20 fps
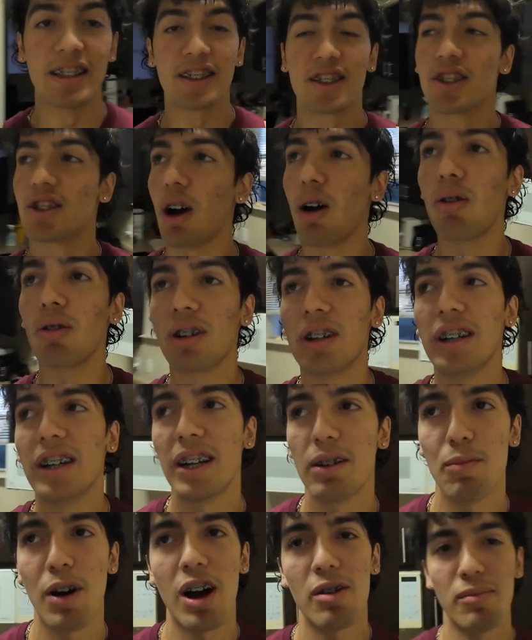so good
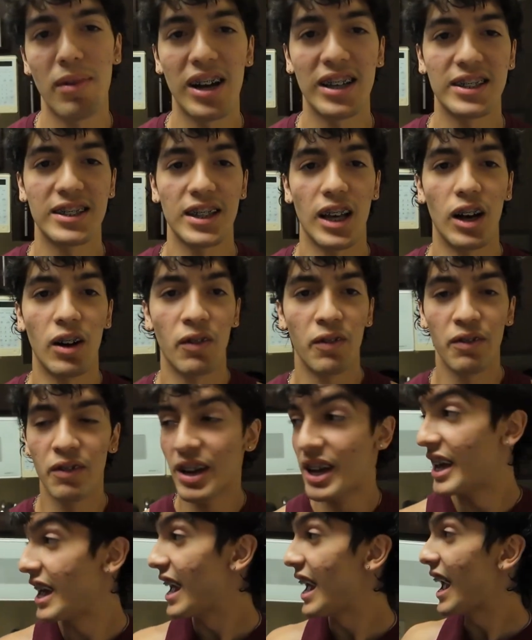about myself
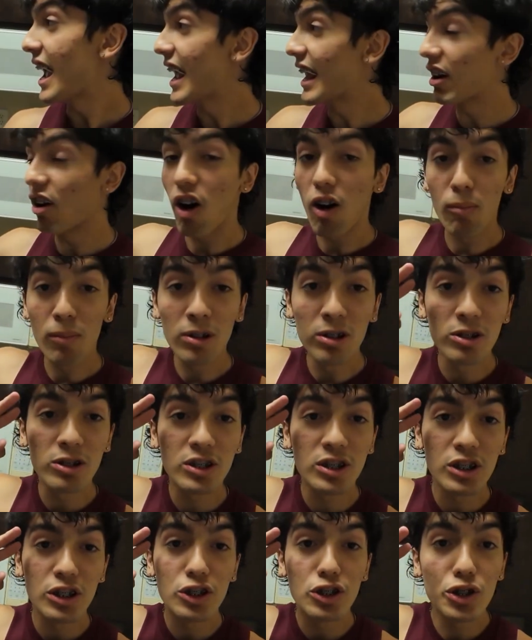in
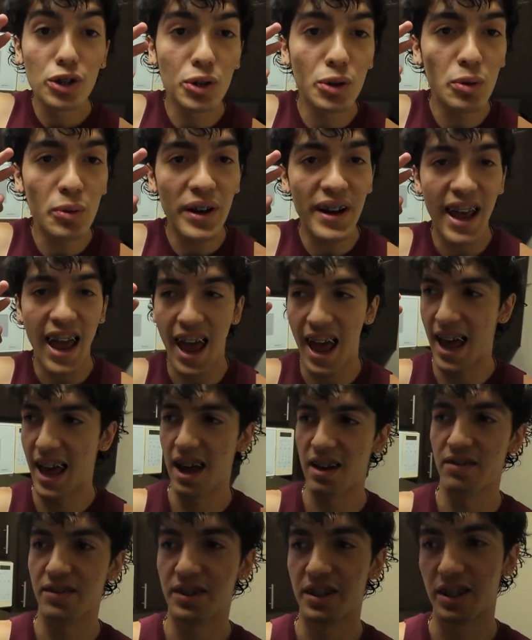almost
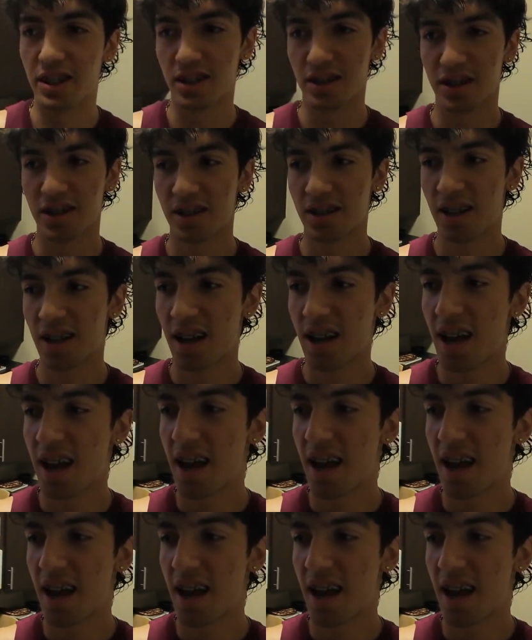2.5 years.